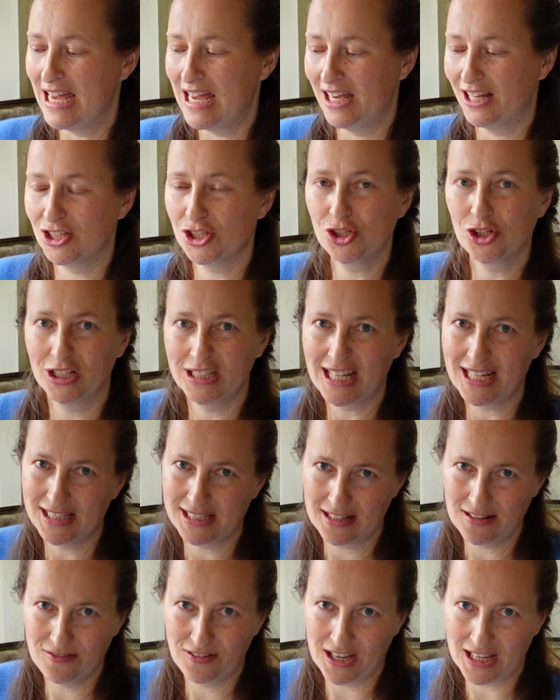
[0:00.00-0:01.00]
It's not as
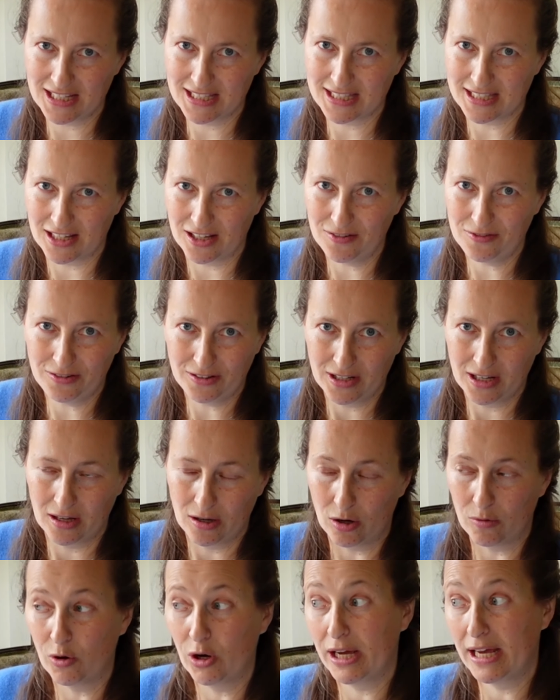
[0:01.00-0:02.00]
invasive.
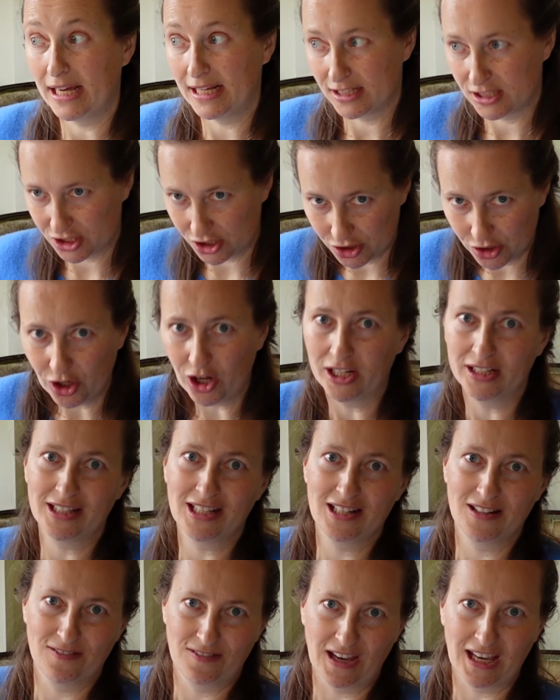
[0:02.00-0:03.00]
Well, it's not
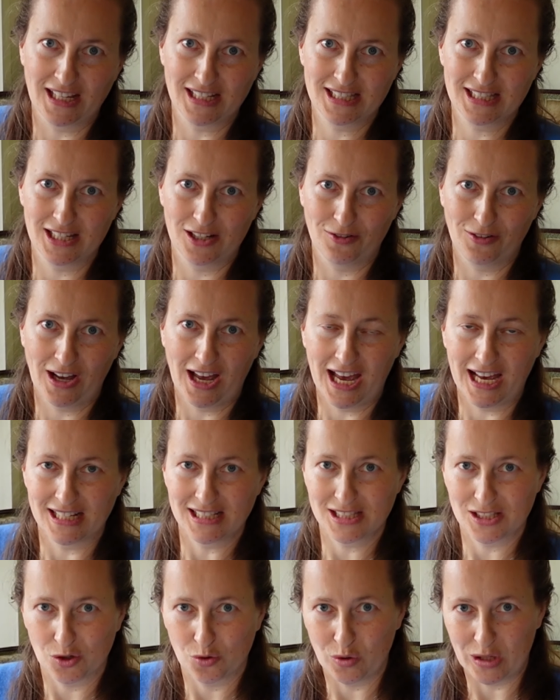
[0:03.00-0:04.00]
invasive
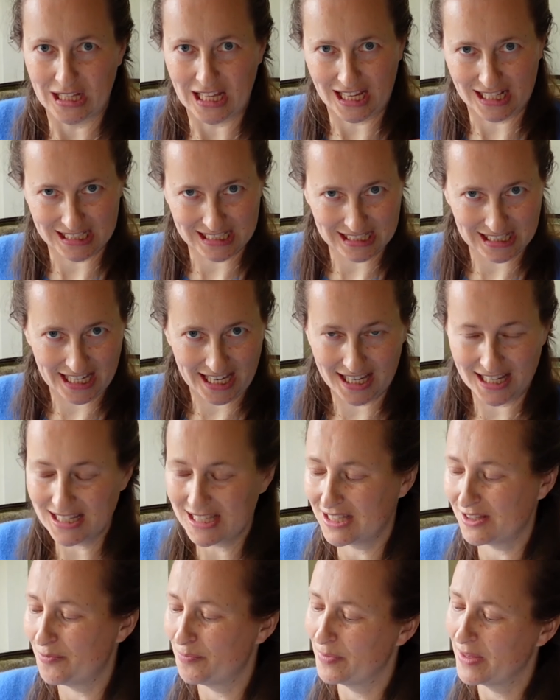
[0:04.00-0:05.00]
as Queen Anne's
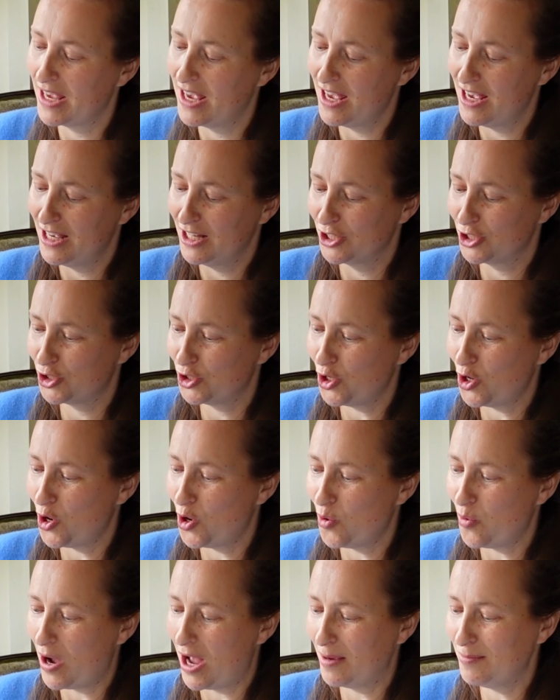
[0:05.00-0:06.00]
lace.
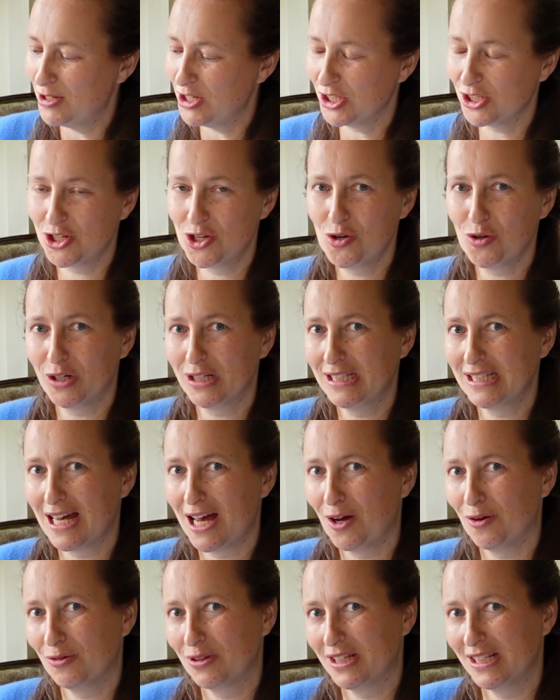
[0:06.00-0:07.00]
So I'm just curious
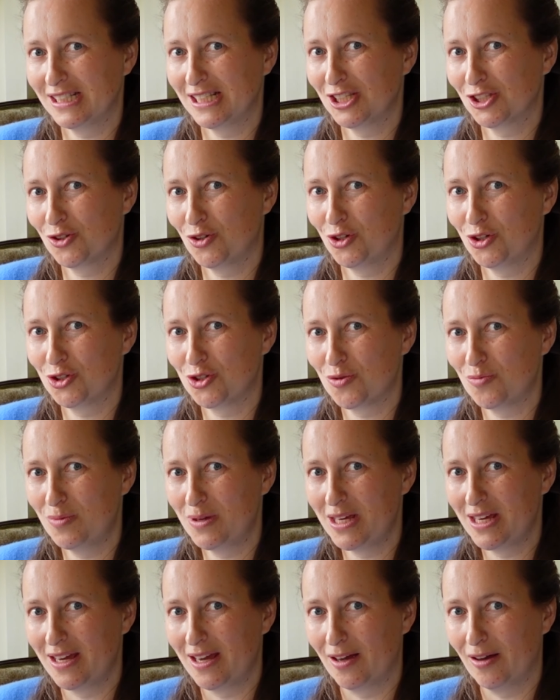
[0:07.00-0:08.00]
how this is going to
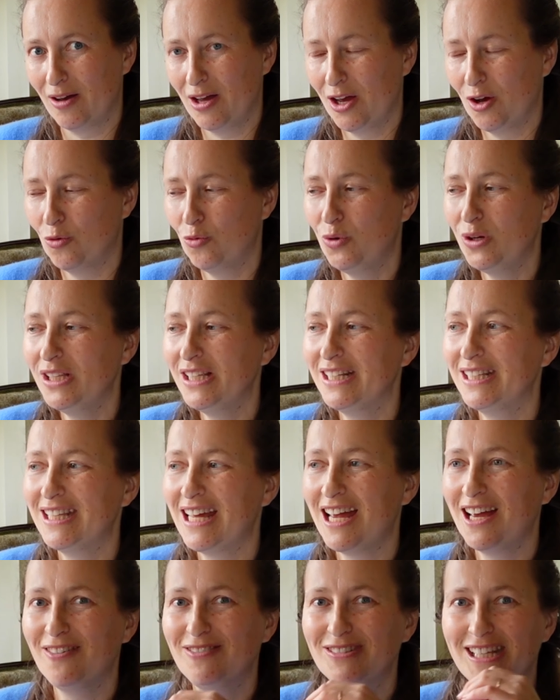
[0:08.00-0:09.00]
be. Will it
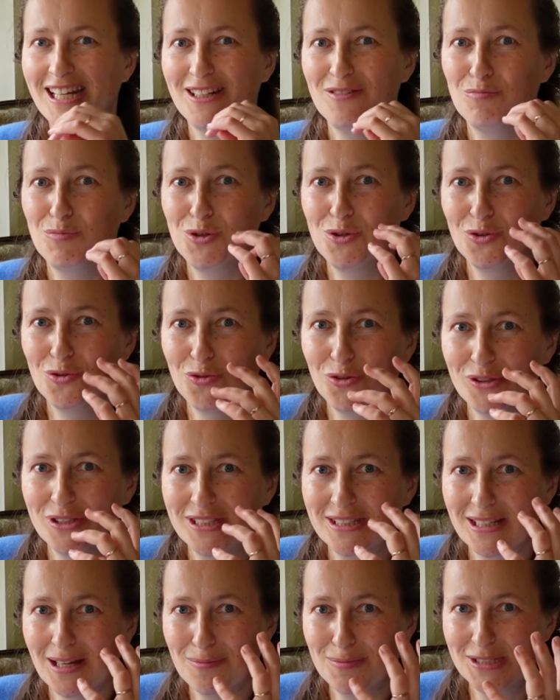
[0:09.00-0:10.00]
have that beautiful
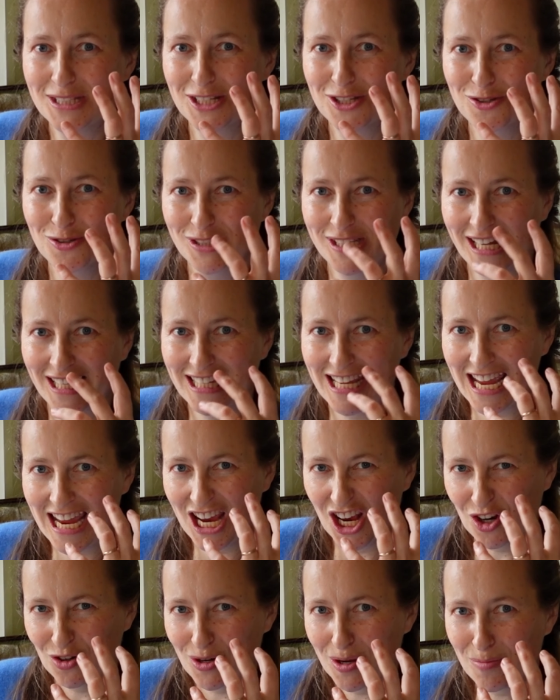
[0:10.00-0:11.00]
substitute, that
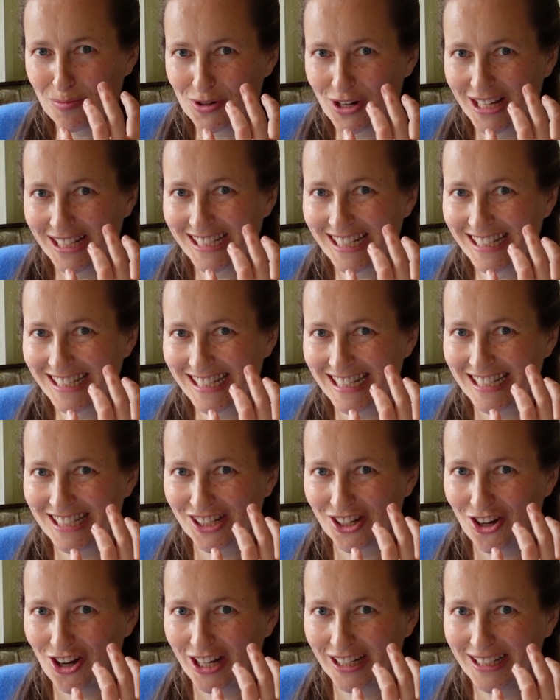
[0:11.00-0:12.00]
airy presence in the
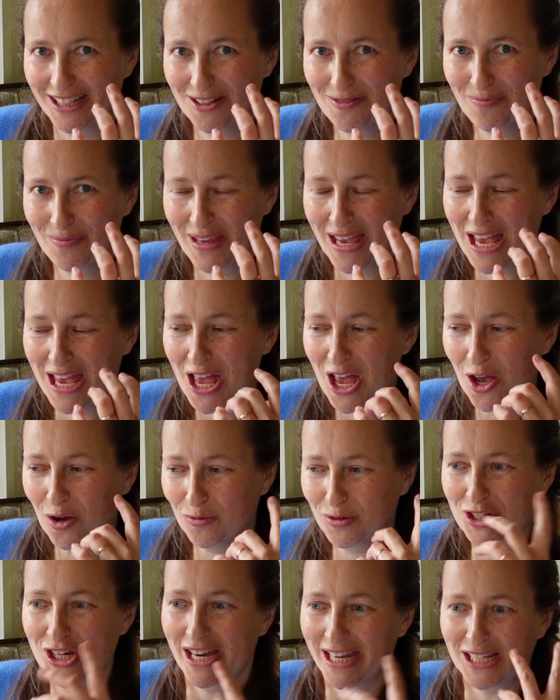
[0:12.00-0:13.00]
garden,
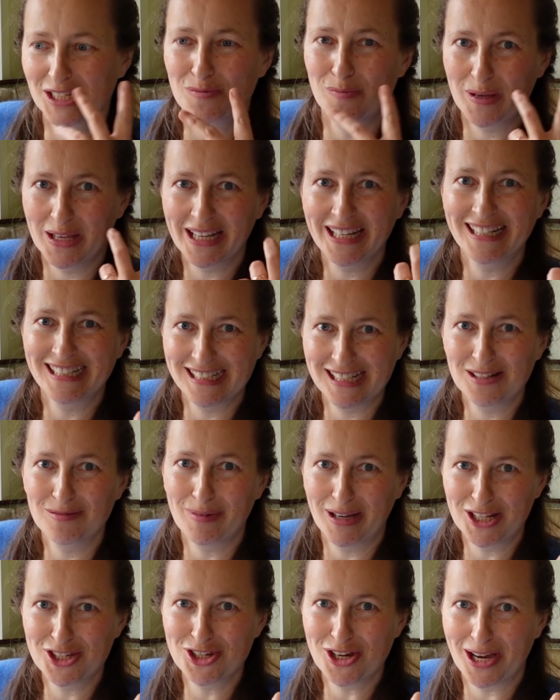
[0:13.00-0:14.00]
which I experienced in
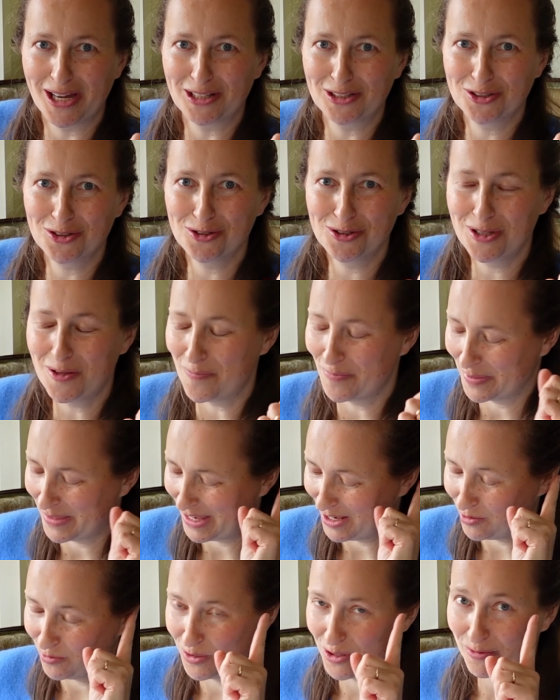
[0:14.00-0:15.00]
my childhood?
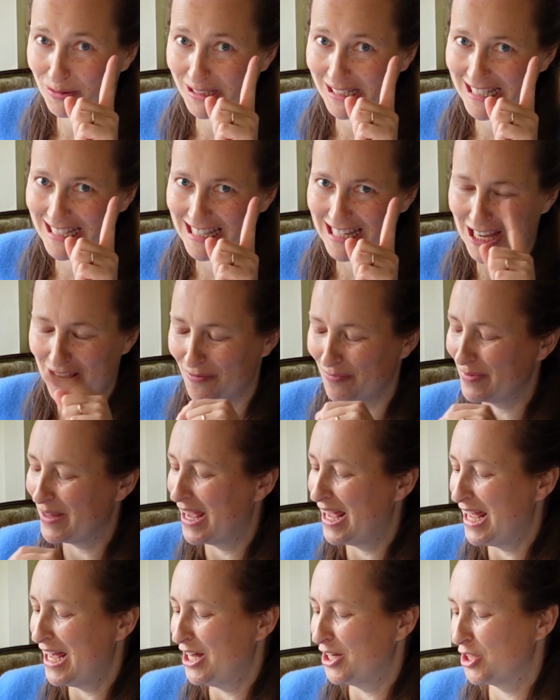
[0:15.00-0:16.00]
We will see.
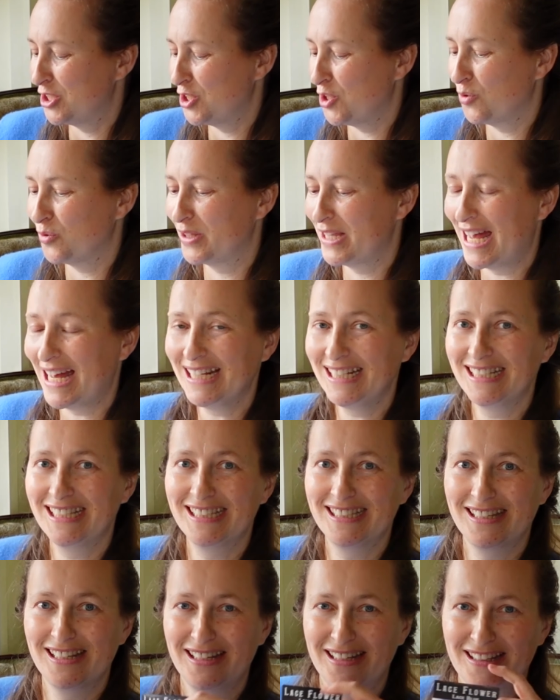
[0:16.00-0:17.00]
So
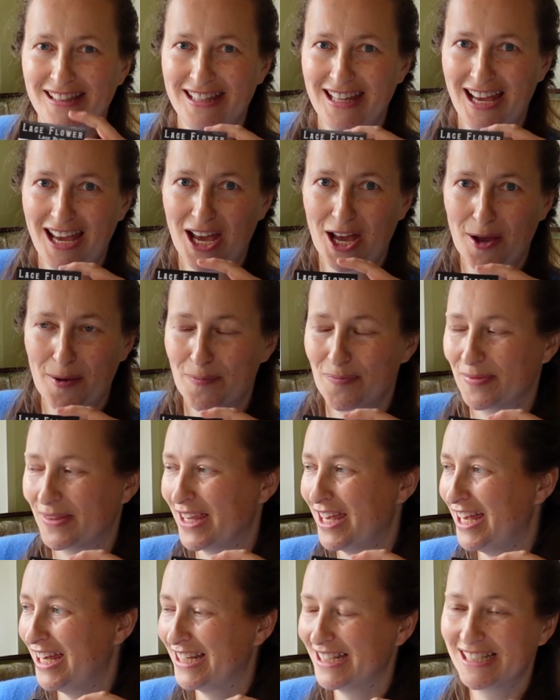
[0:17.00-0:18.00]
that's the
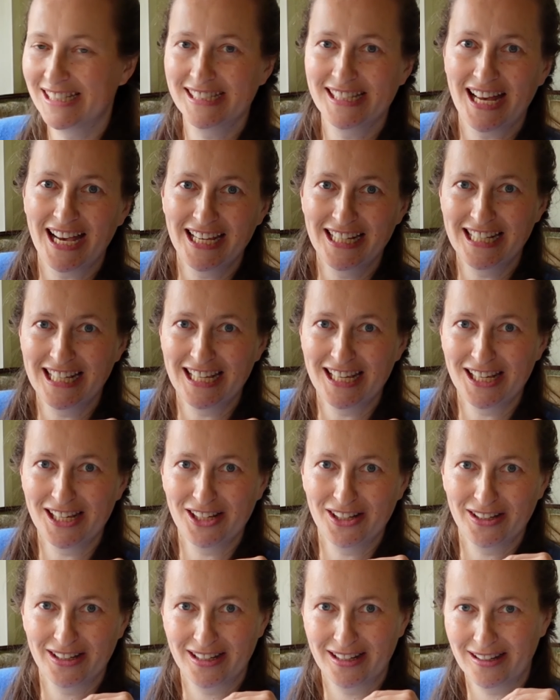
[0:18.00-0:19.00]

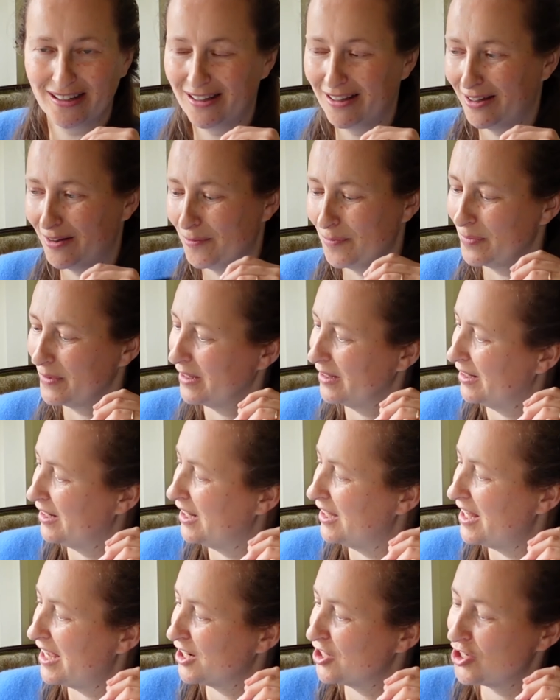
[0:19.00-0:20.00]
exciting
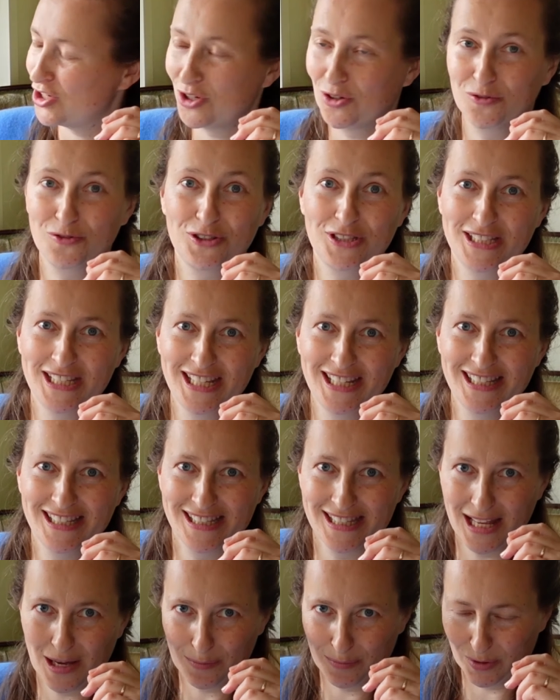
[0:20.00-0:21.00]
collection of seeds
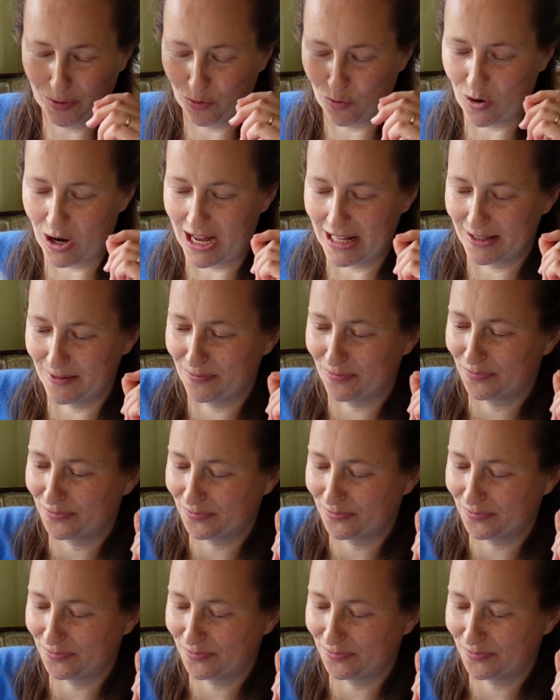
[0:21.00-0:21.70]
number 1.